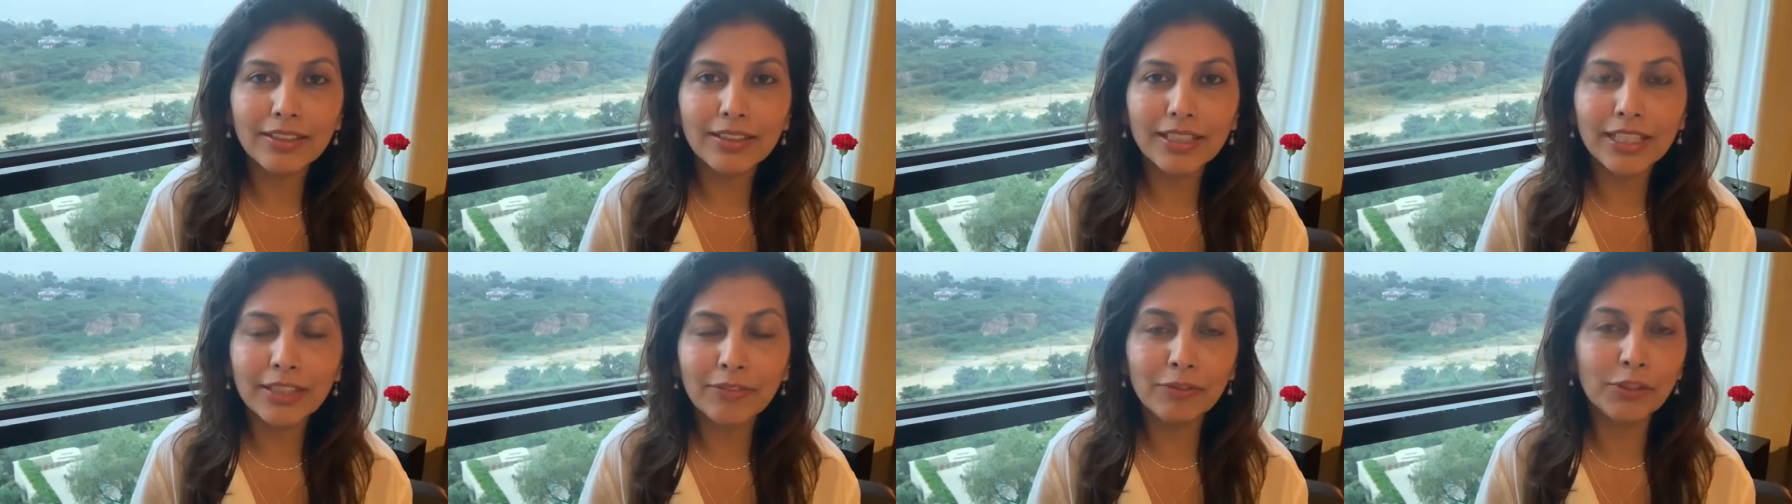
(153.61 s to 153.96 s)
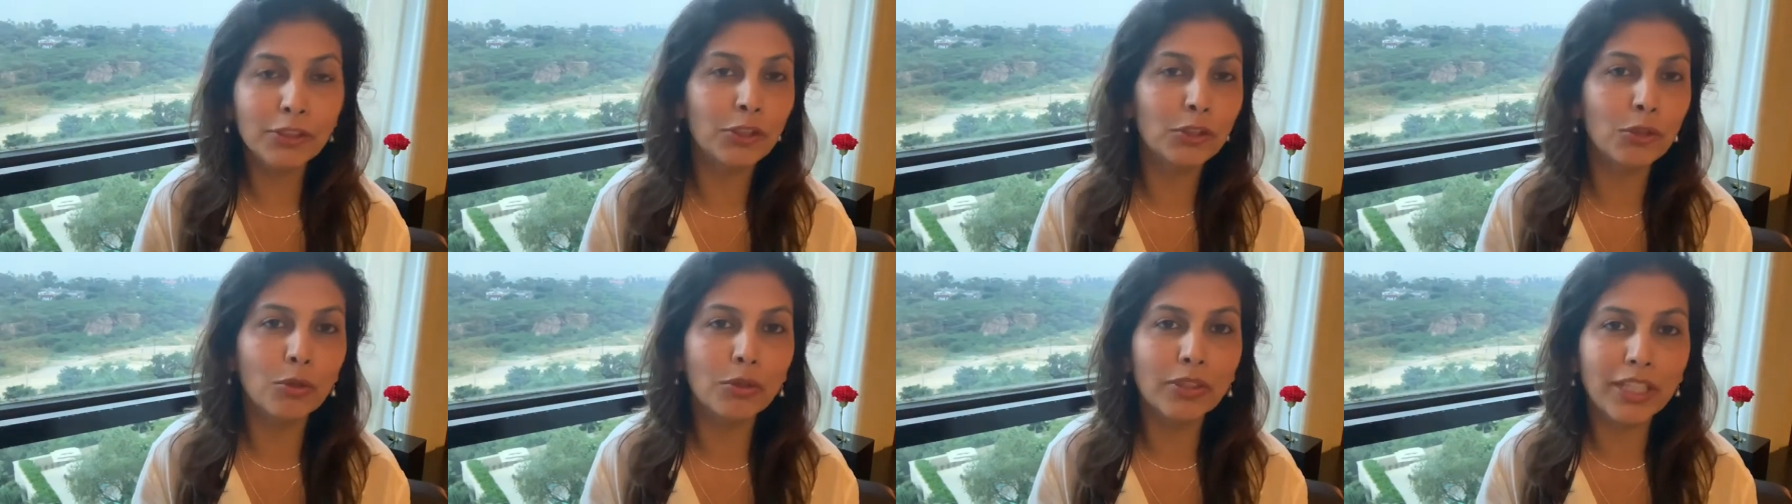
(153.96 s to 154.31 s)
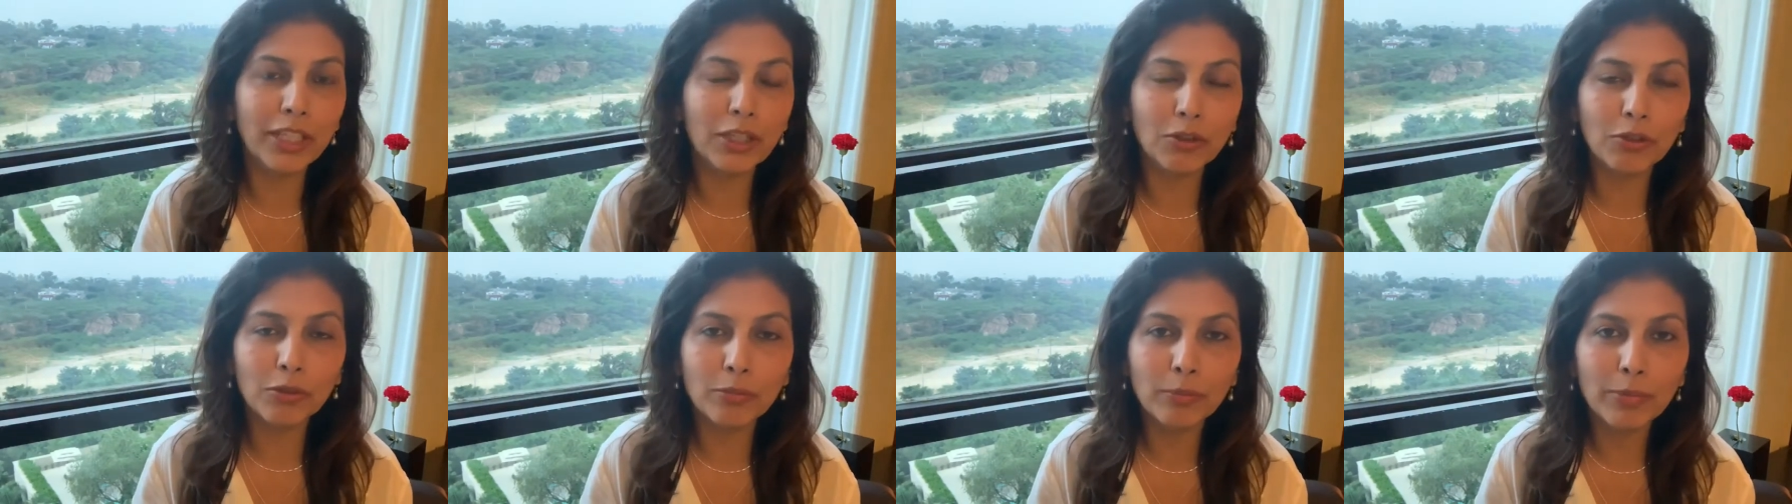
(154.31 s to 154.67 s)
even though
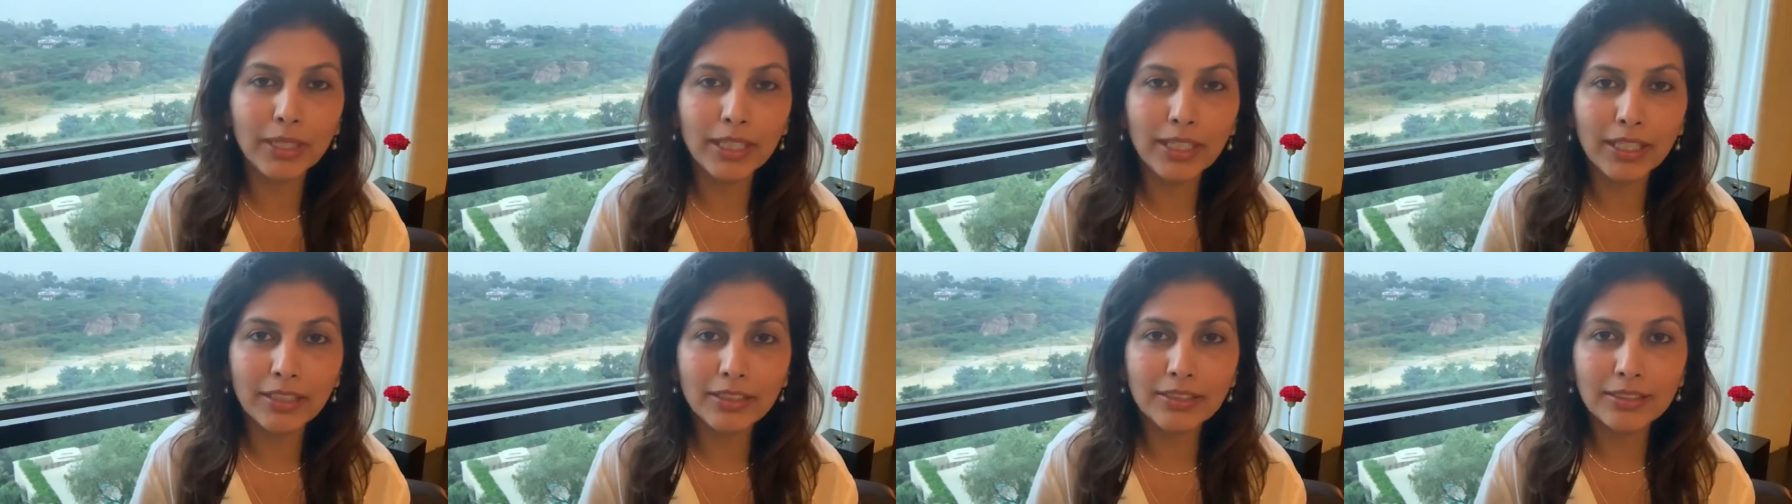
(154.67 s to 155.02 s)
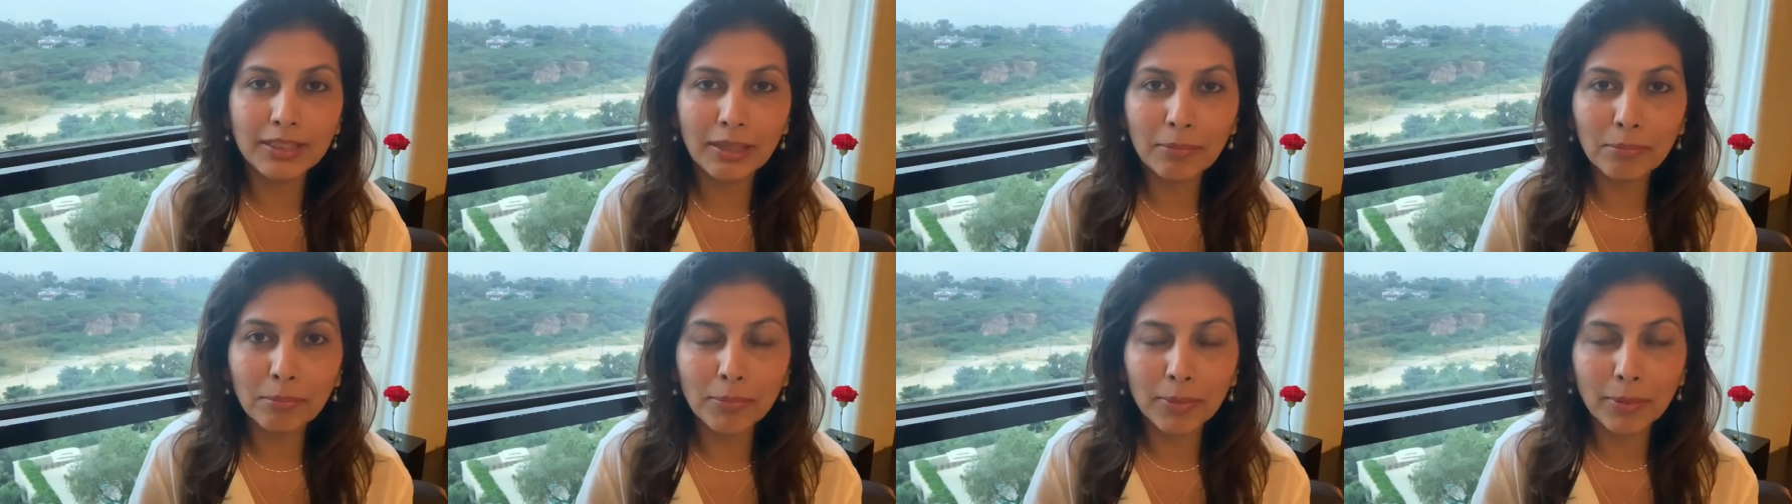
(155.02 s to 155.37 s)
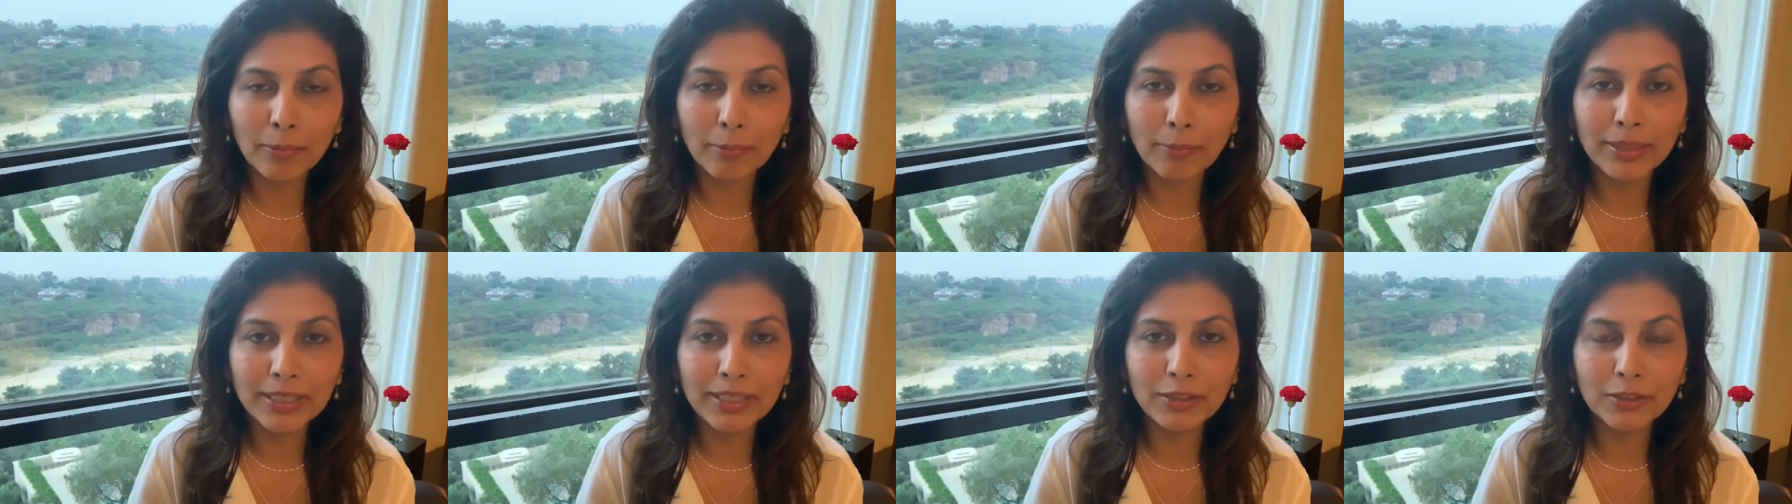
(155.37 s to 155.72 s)
there could be some
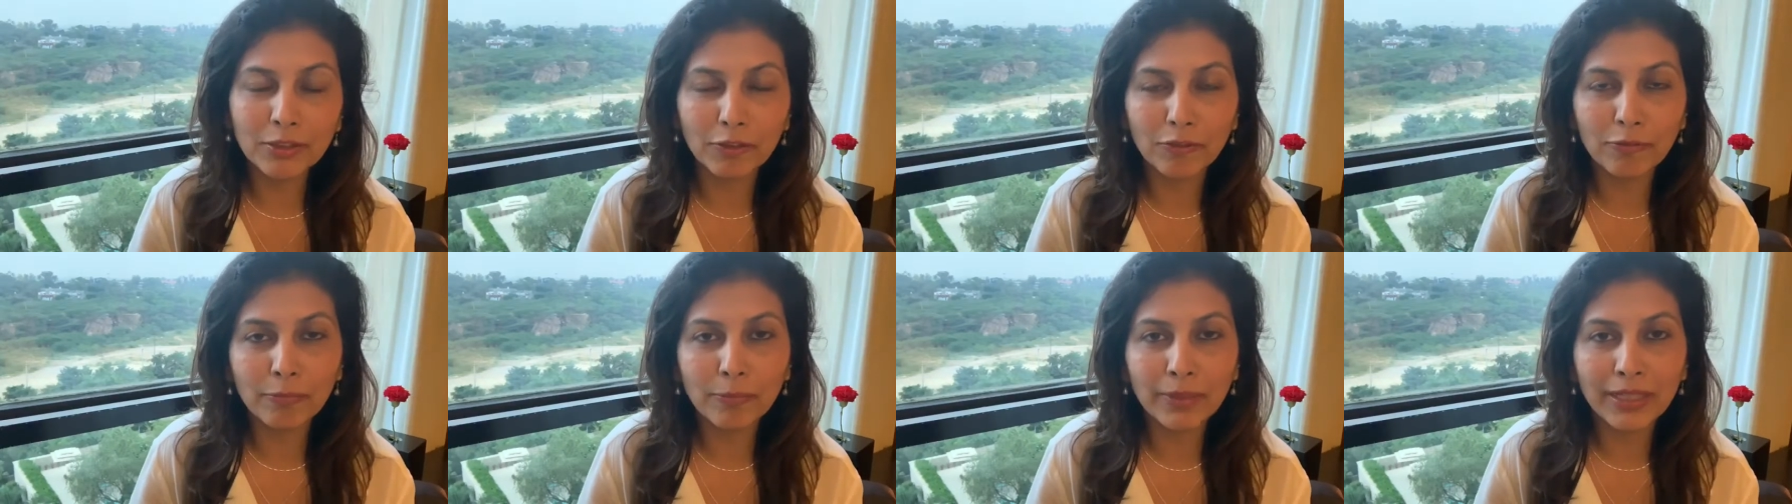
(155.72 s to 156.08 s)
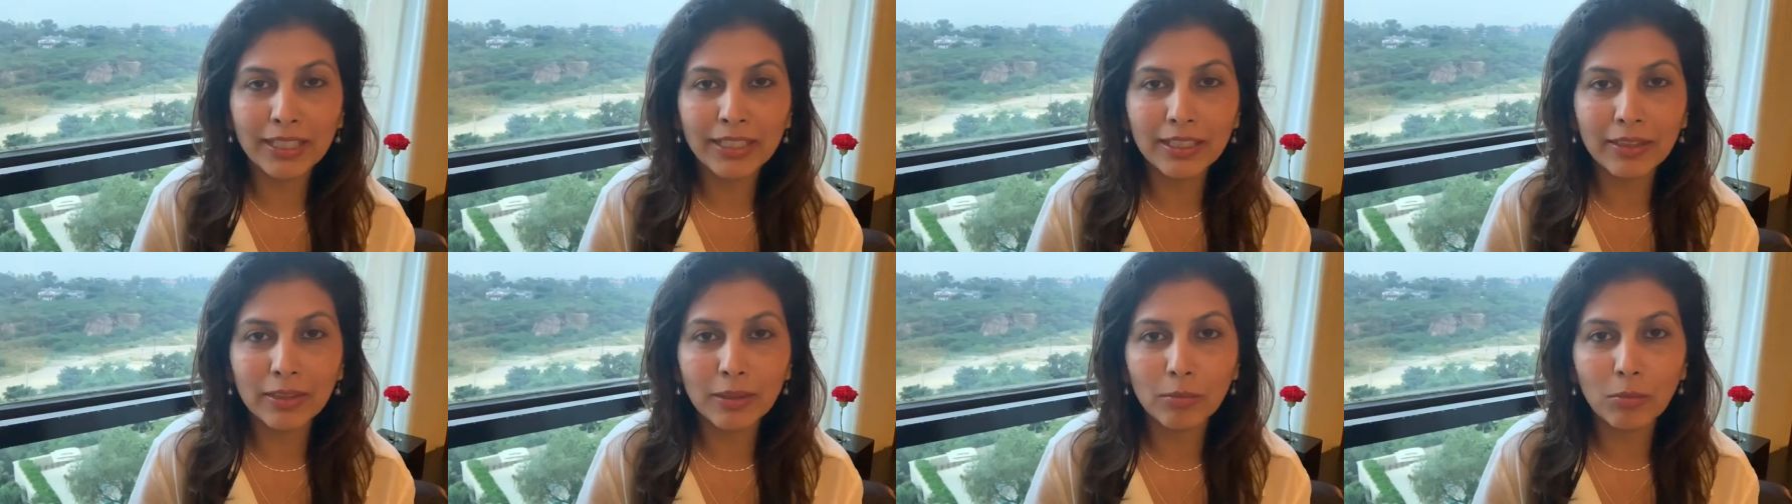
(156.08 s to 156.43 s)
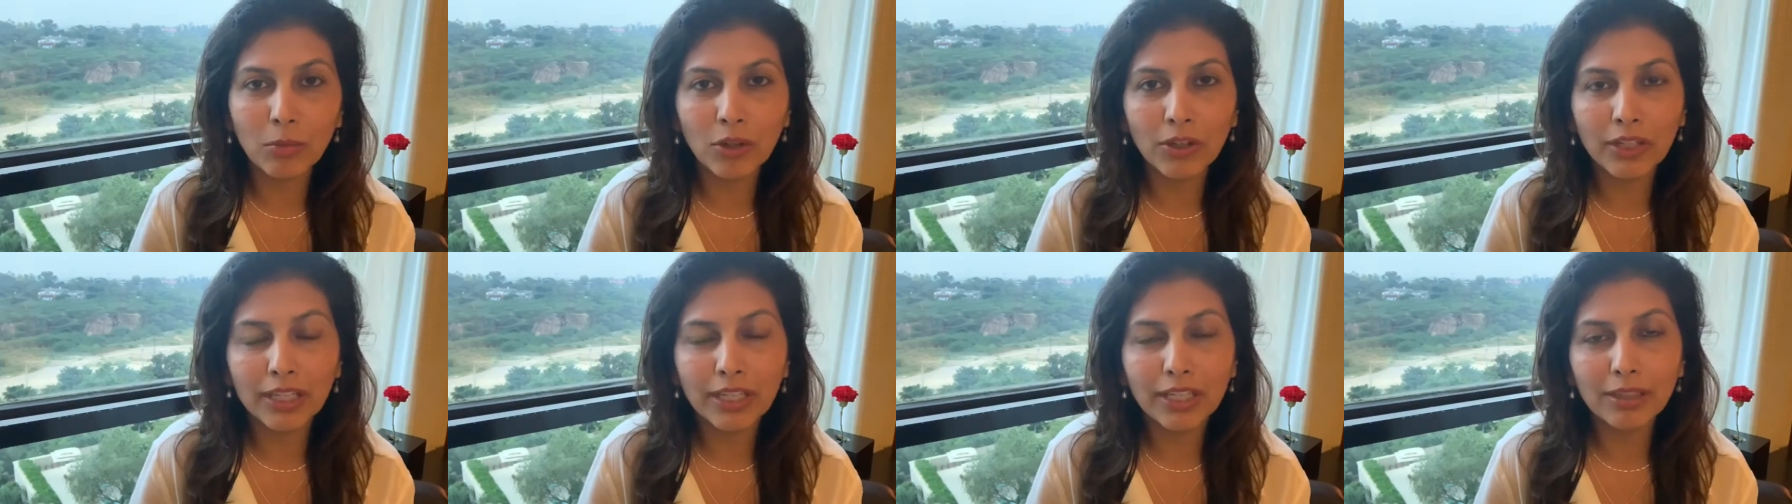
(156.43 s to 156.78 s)
bit of pain in the
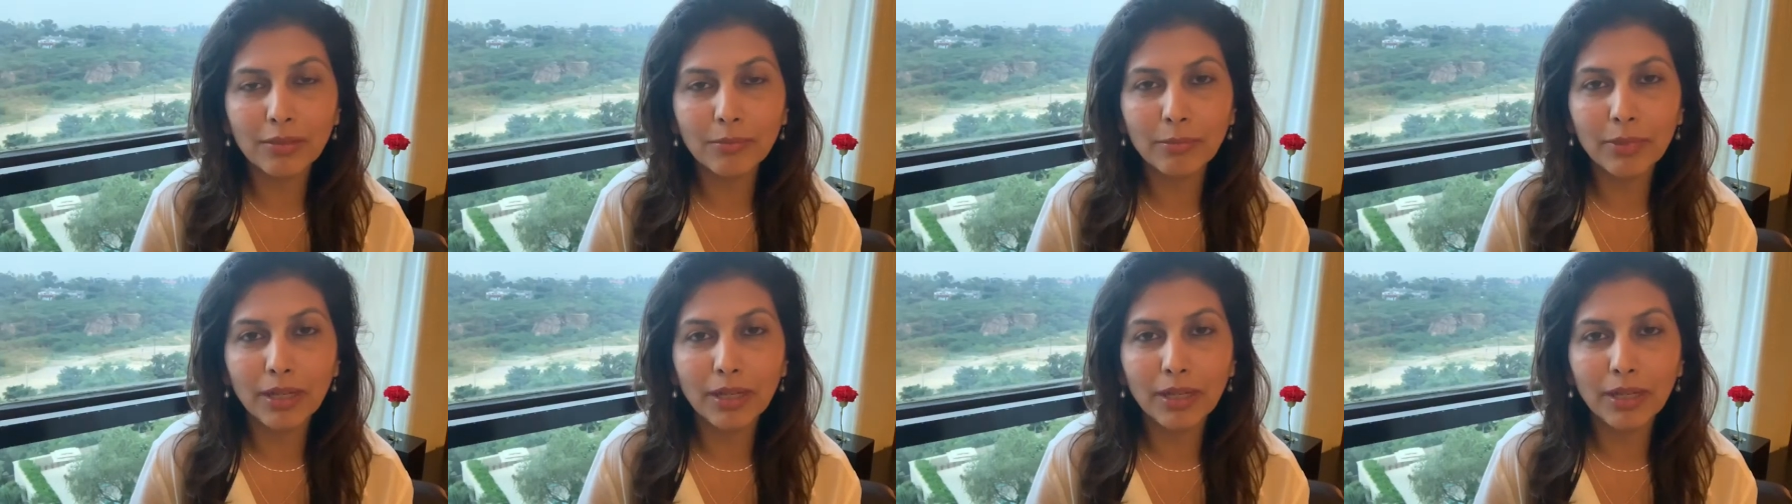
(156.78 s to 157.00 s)
morning,